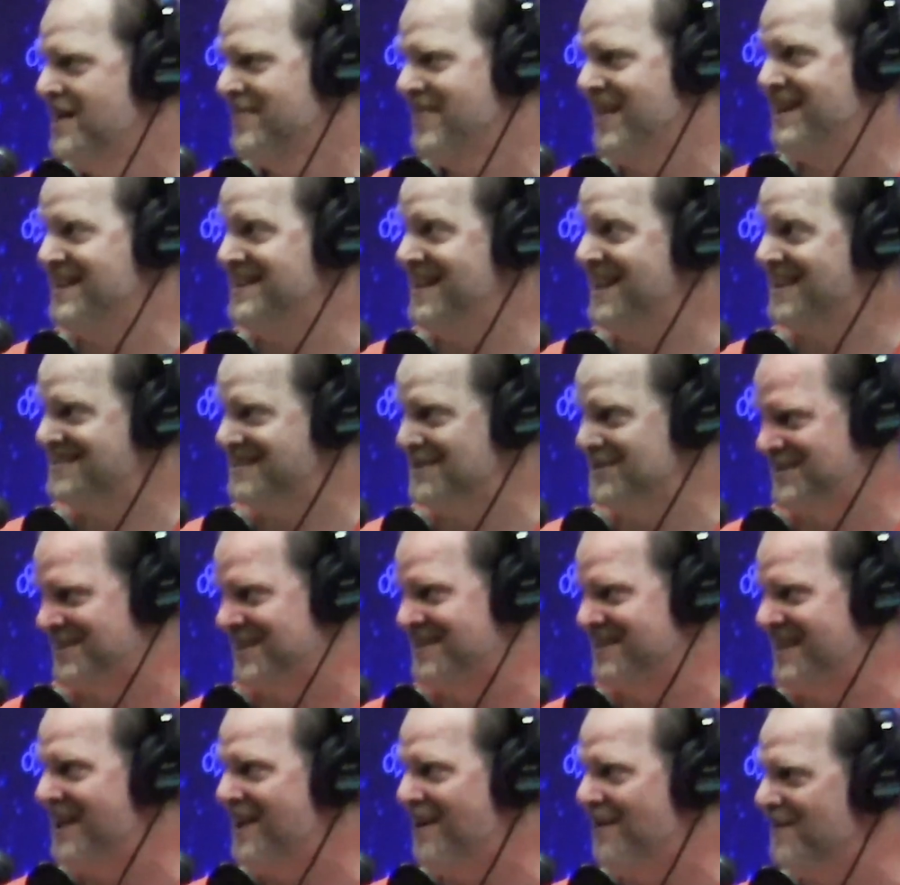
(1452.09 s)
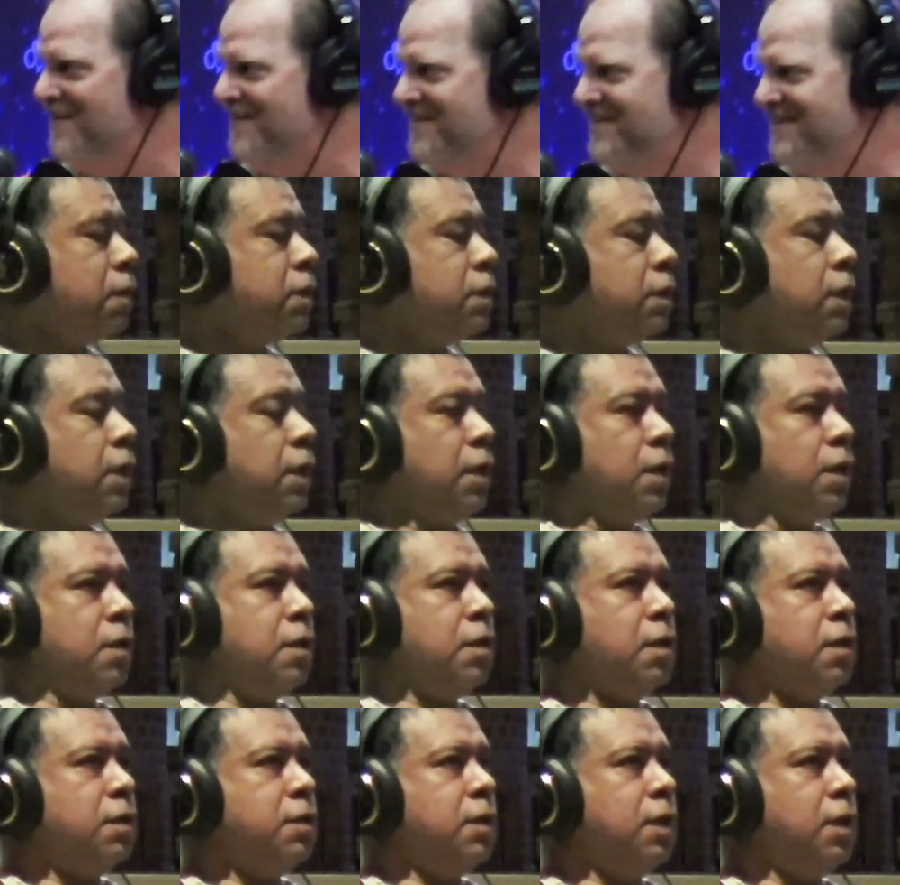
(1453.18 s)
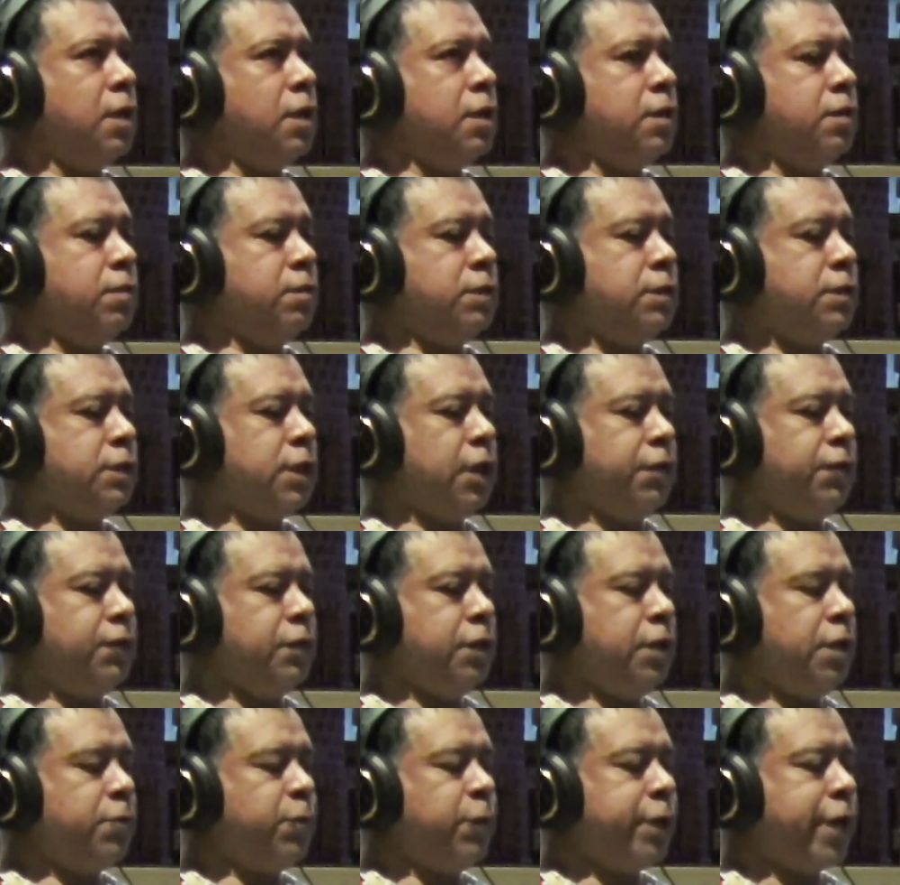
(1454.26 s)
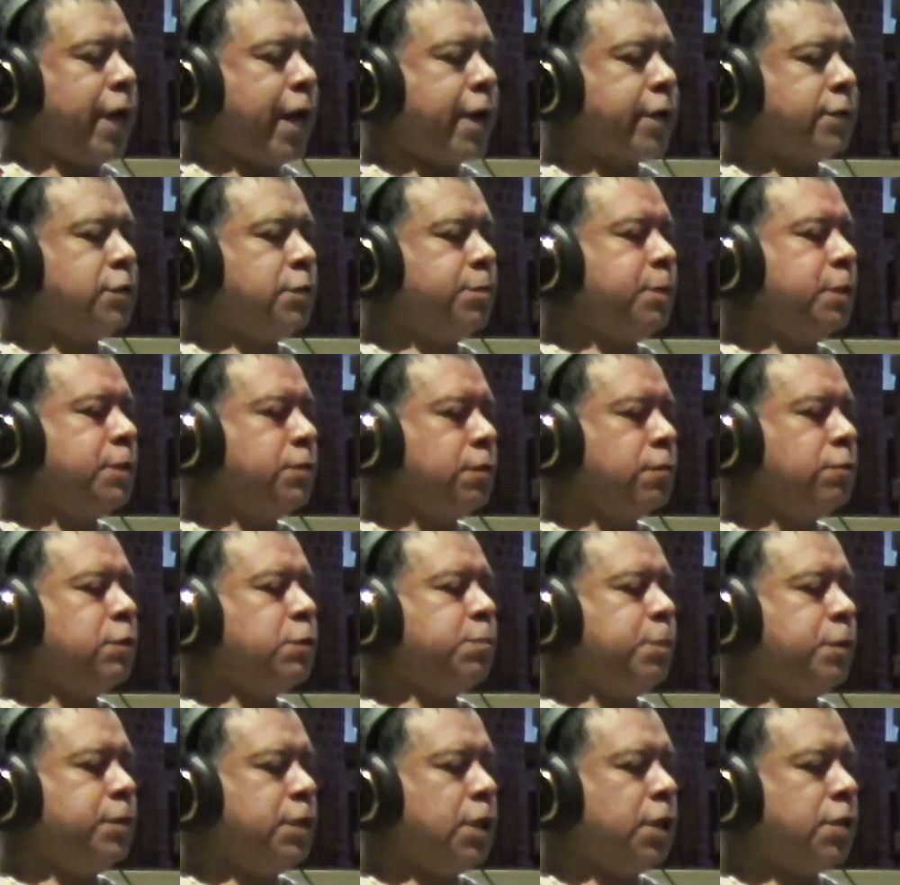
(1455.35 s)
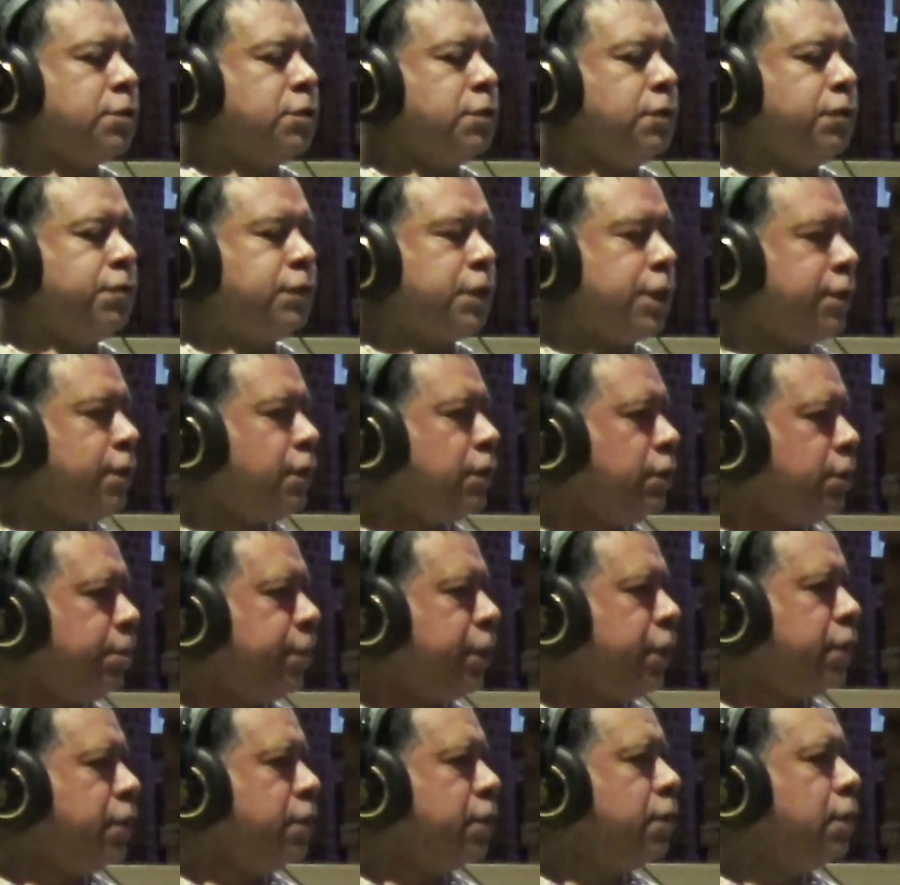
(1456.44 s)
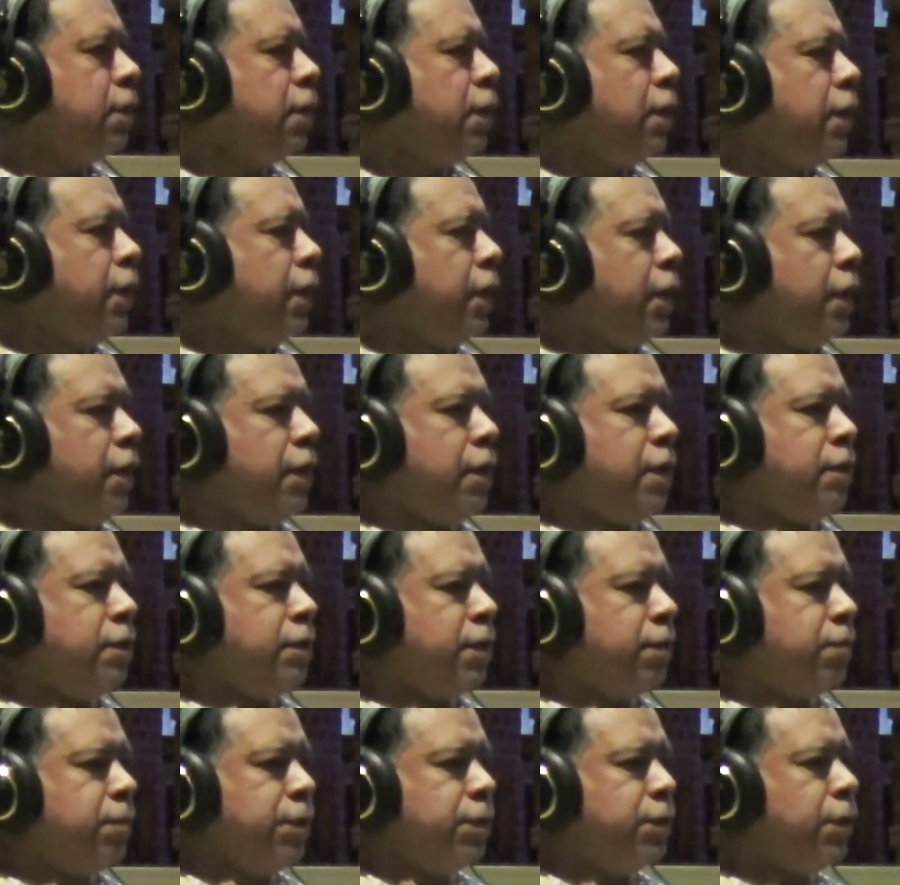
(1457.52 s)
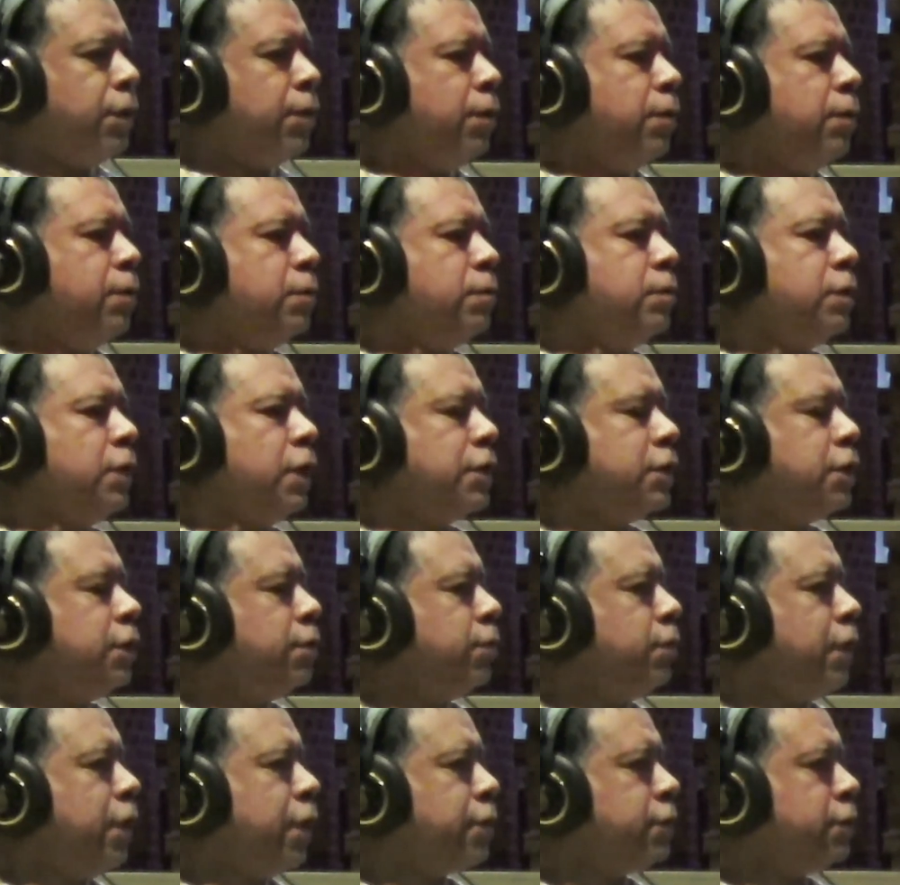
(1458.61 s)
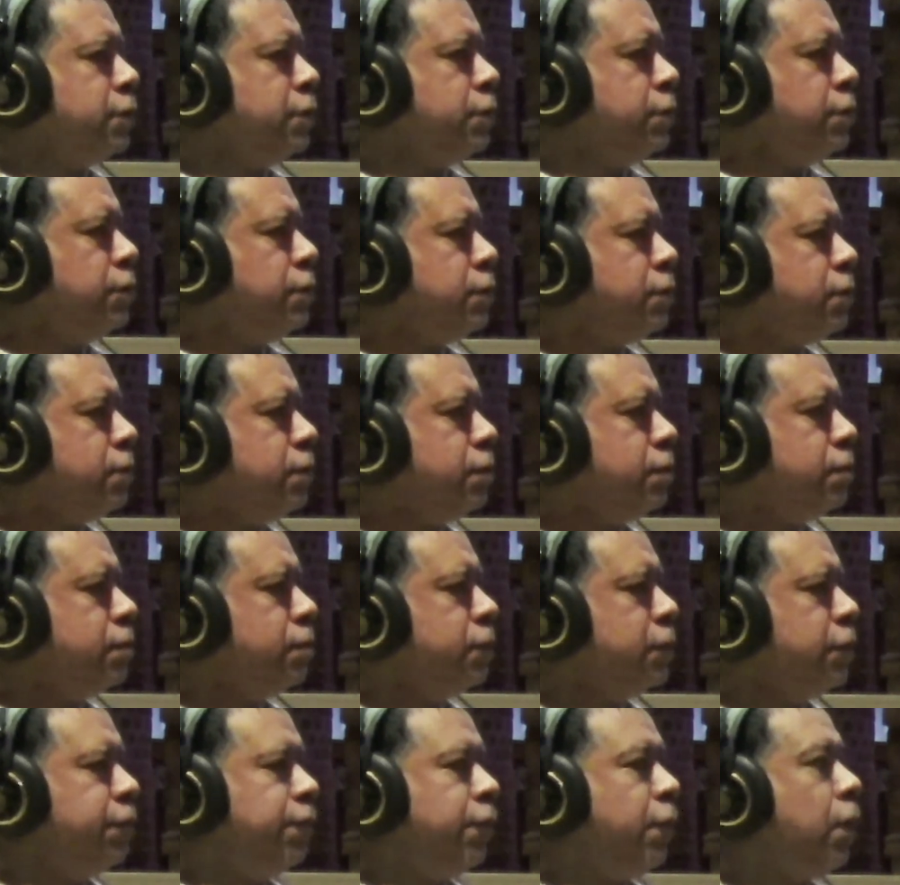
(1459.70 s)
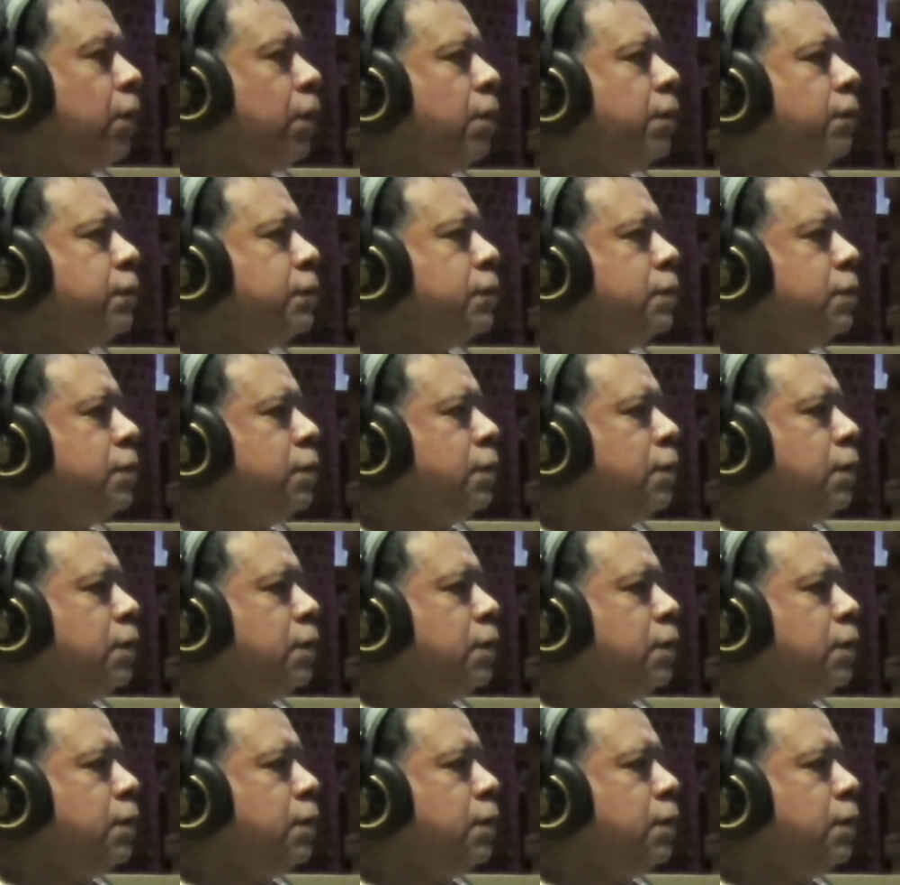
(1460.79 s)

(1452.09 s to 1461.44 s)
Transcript: Latinx, they say now. Yeah, it was definitely a reaction, because there was a production of Death and the Maiden, and there were no Latino actors involved.